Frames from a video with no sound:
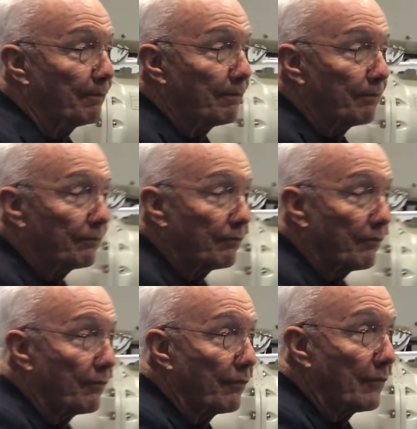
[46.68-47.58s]

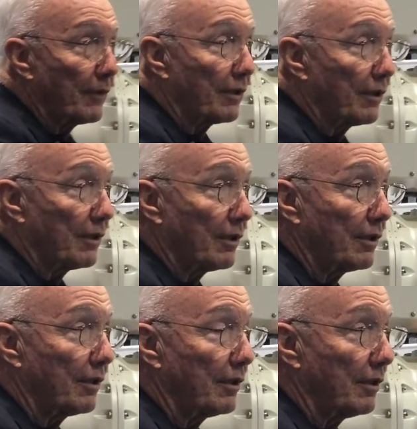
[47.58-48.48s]

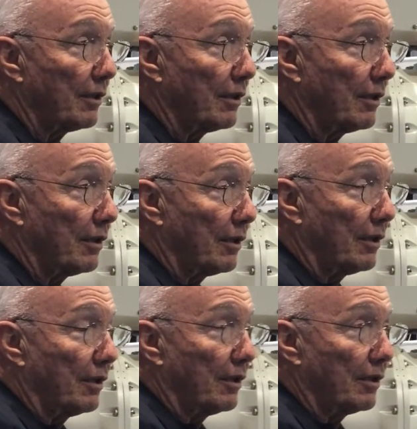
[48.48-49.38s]

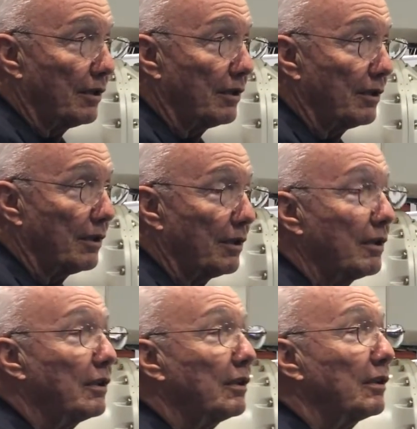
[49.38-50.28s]

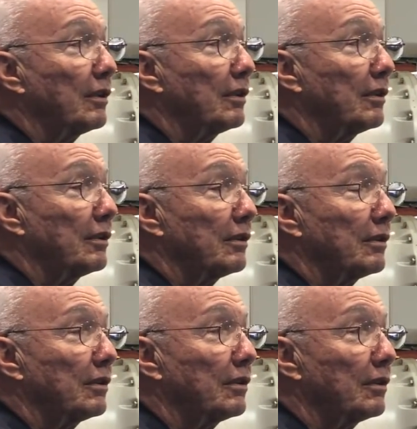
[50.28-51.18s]

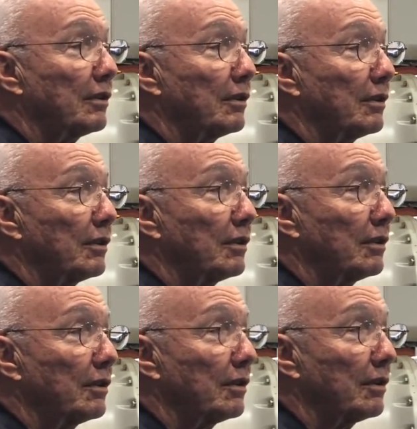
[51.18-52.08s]

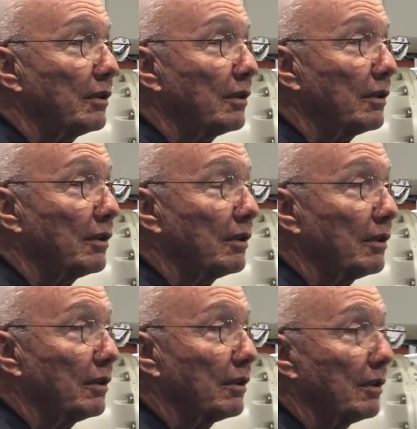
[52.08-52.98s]

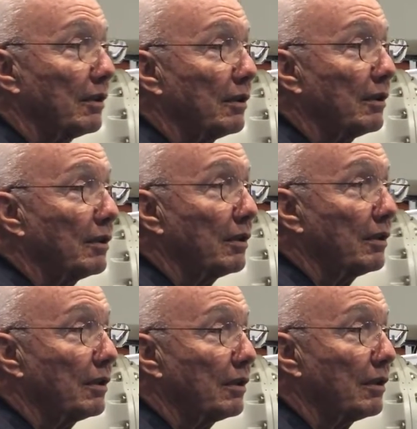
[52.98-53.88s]

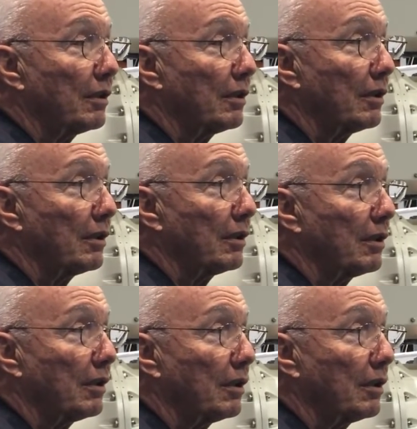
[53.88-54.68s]
(silent)